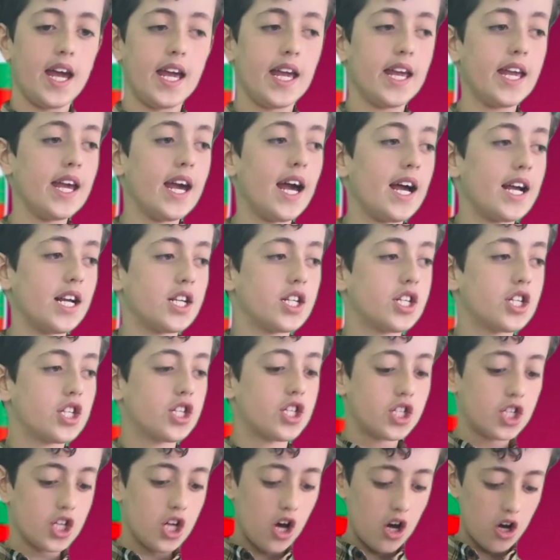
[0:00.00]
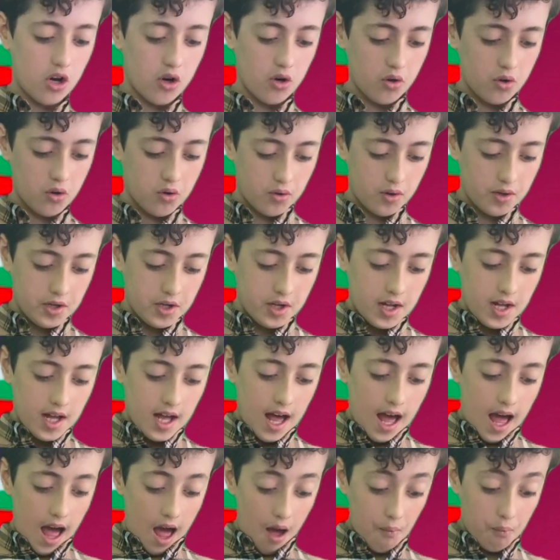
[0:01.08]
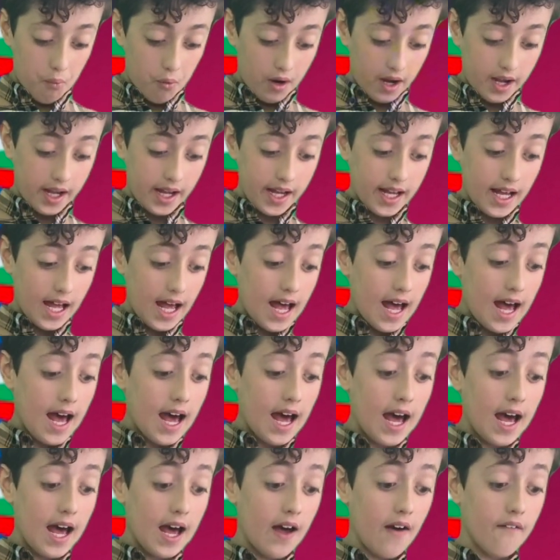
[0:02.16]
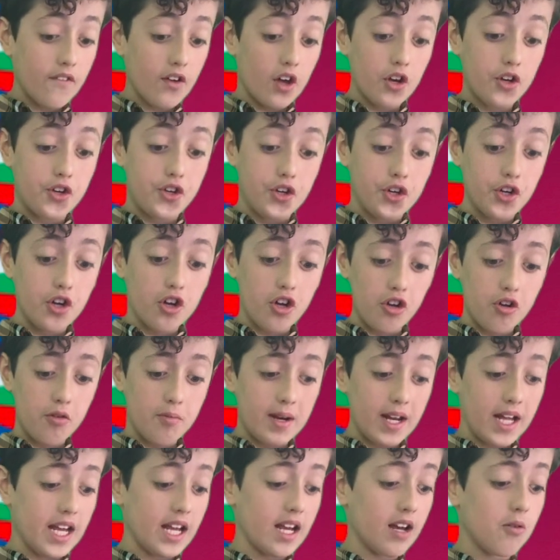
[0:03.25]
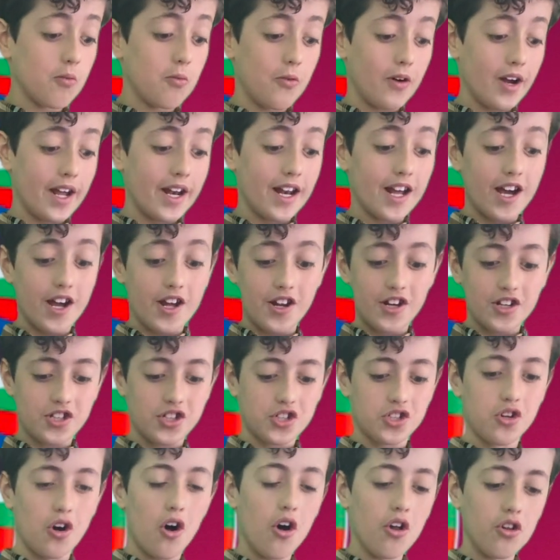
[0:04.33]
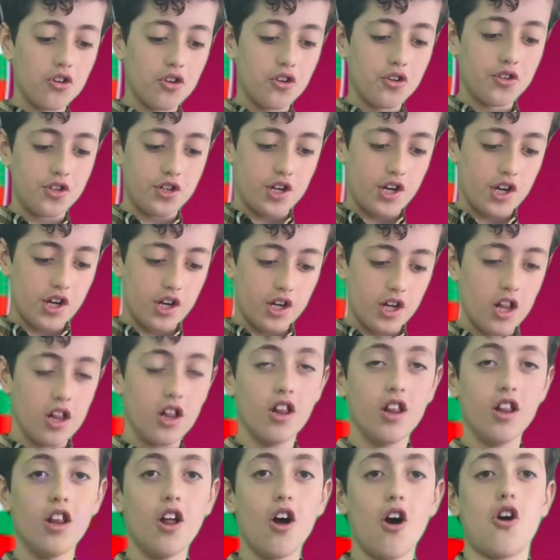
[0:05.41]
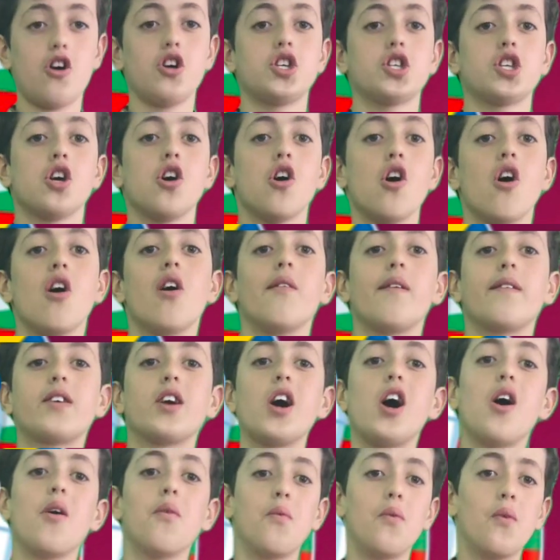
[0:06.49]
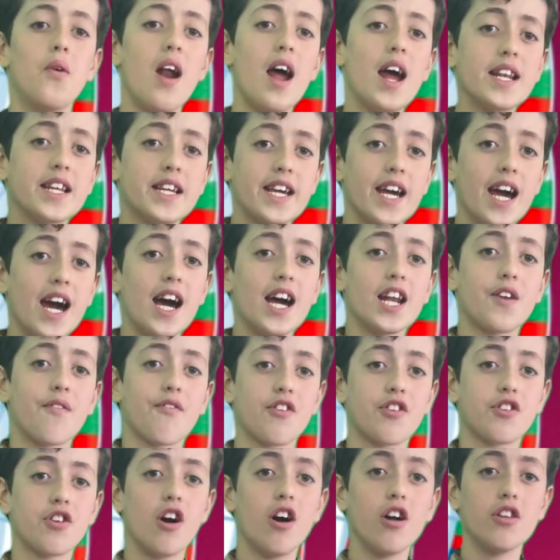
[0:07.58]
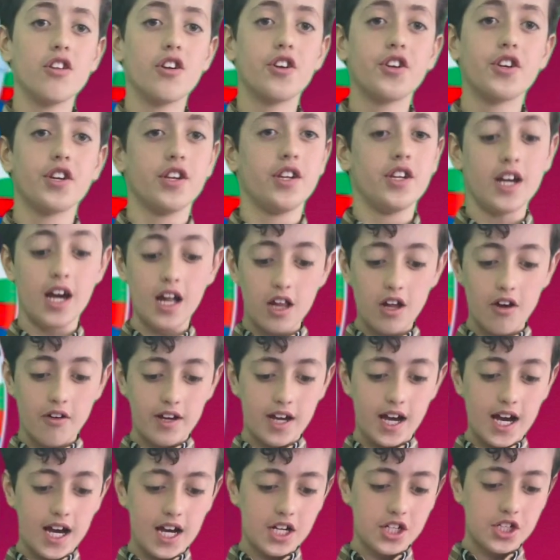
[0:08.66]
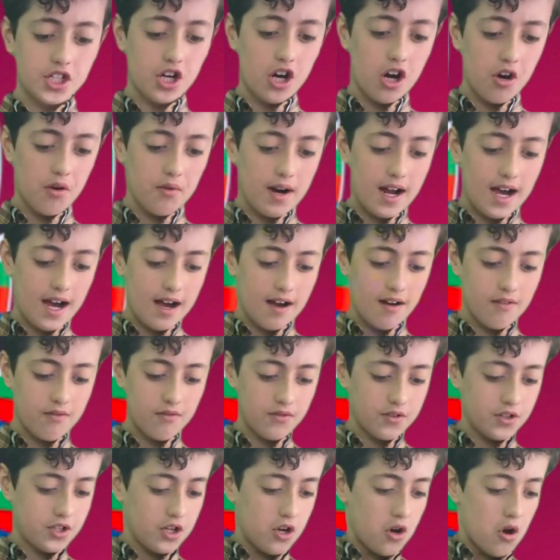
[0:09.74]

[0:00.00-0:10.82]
yes, so we have a Germany a win and a Scotland a loss. We've got red cards for Scotland and yellow cards all round.